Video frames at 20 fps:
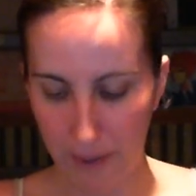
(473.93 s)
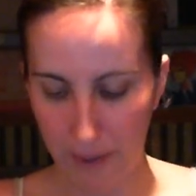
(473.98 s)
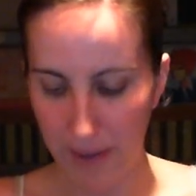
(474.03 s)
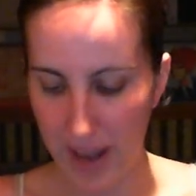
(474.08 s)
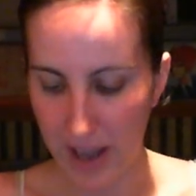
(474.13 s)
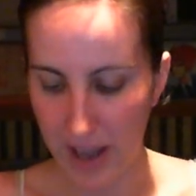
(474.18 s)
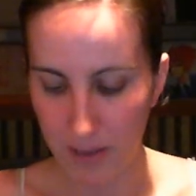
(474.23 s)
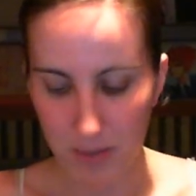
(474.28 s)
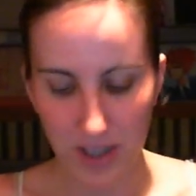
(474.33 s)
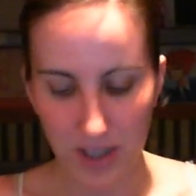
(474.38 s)

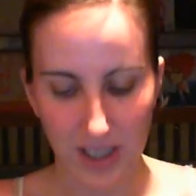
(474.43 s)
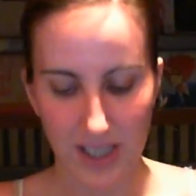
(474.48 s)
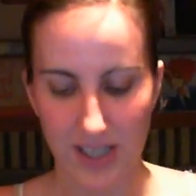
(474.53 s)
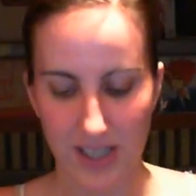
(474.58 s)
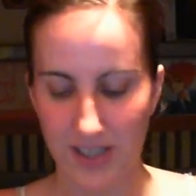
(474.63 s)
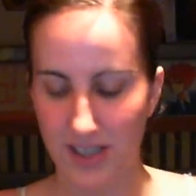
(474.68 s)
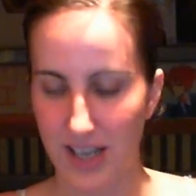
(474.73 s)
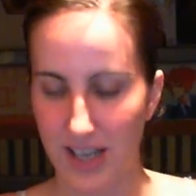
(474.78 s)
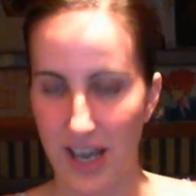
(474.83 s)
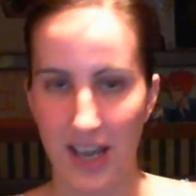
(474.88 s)

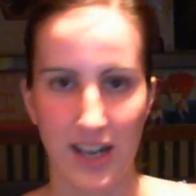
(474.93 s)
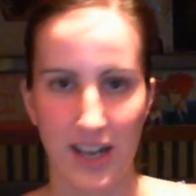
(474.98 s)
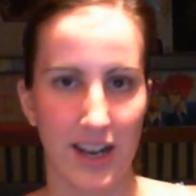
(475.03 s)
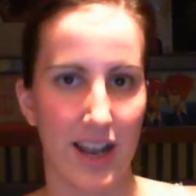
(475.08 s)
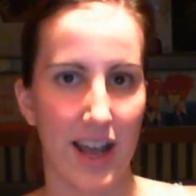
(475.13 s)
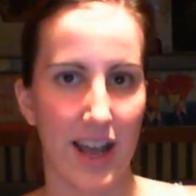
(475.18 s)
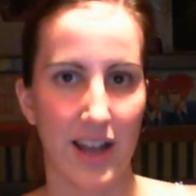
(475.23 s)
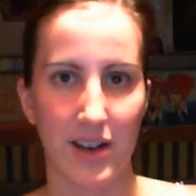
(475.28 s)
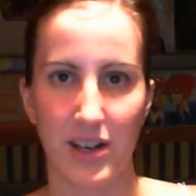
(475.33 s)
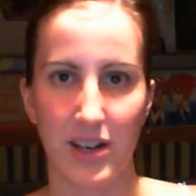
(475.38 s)
amulets
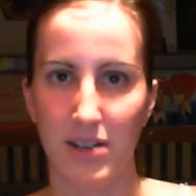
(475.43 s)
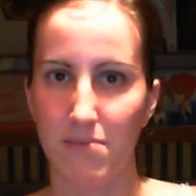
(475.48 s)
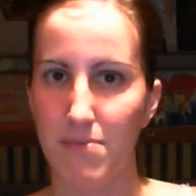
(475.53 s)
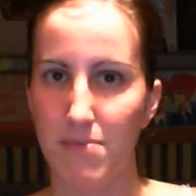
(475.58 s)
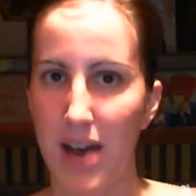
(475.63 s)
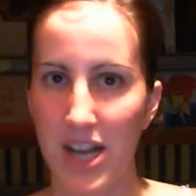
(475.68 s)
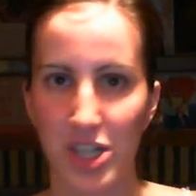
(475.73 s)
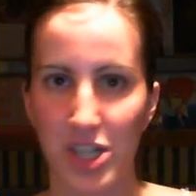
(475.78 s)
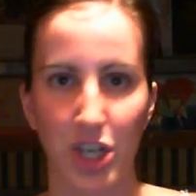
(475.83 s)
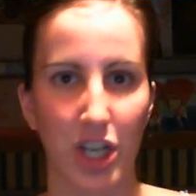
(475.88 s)
and
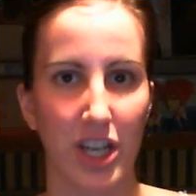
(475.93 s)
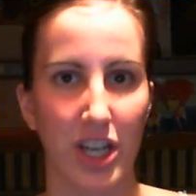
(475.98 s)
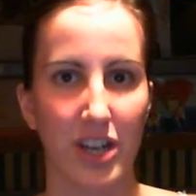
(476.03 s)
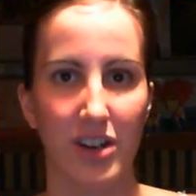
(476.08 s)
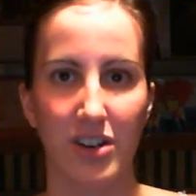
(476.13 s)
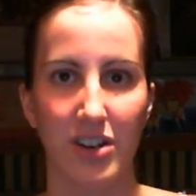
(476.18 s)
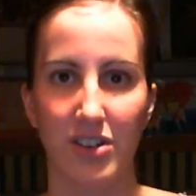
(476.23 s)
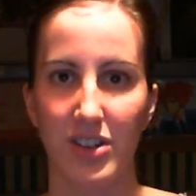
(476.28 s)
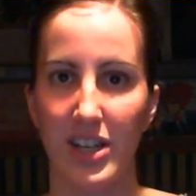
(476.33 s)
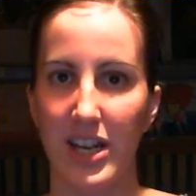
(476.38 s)
magic
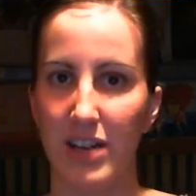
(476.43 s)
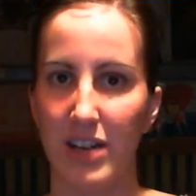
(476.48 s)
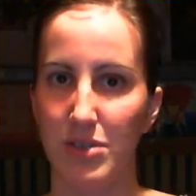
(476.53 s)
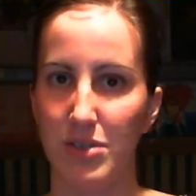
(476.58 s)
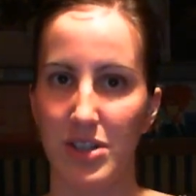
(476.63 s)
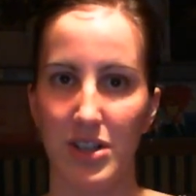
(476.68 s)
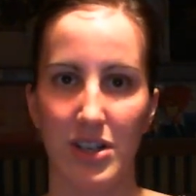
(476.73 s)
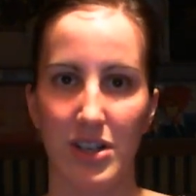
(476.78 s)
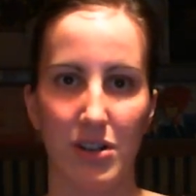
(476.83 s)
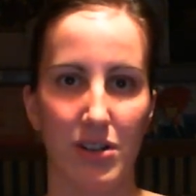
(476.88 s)
gear that I was
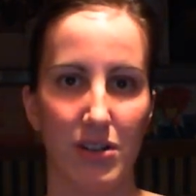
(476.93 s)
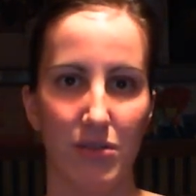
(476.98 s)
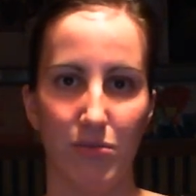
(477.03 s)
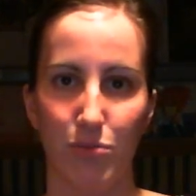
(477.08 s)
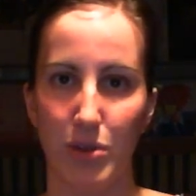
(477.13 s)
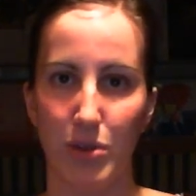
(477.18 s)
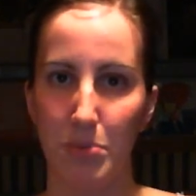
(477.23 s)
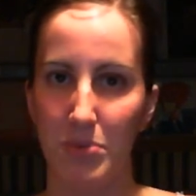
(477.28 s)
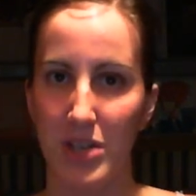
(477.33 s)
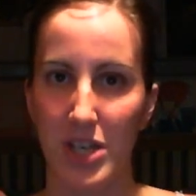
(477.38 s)
gonna
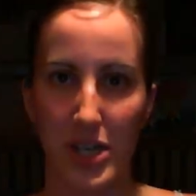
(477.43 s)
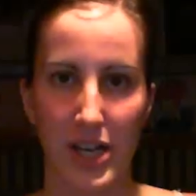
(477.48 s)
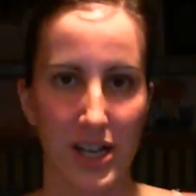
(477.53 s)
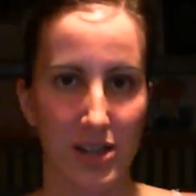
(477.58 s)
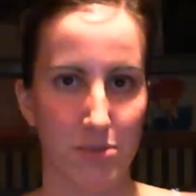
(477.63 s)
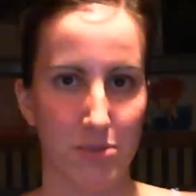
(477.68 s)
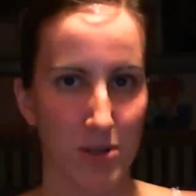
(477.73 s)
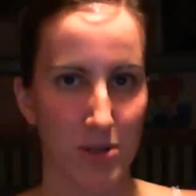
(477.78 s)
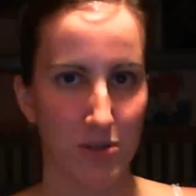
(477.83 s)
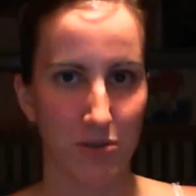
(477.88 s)
rip the
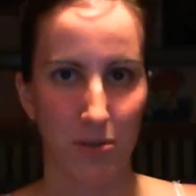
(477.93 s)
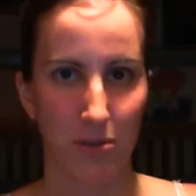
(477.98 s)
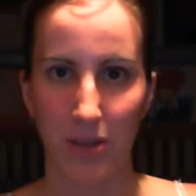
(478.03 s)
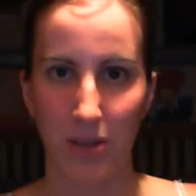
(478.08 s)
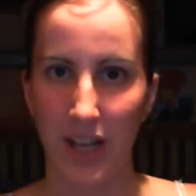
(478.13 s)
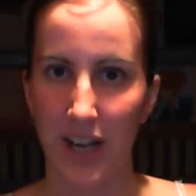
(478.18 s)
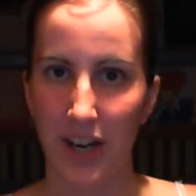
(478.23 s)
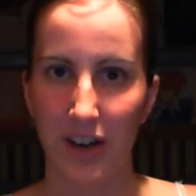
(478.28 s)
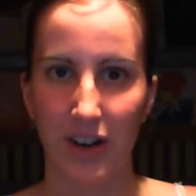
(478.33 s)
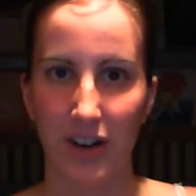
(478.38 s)
enchantments from
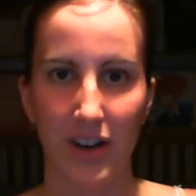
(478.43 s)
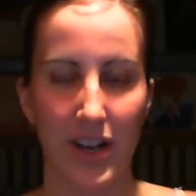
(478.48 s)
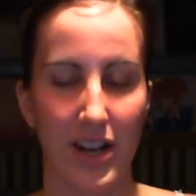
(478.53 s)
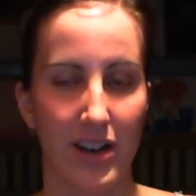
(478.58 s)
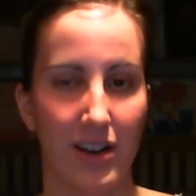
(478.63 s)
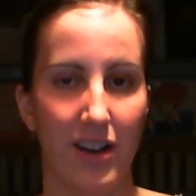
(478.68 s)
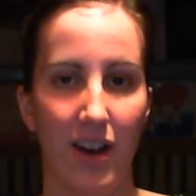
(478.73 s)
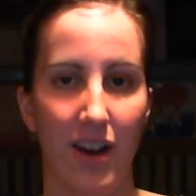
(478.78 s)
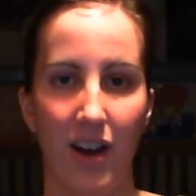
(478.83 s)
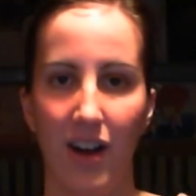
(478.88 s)
later,
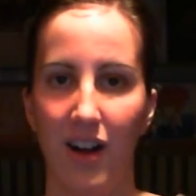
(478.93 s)
and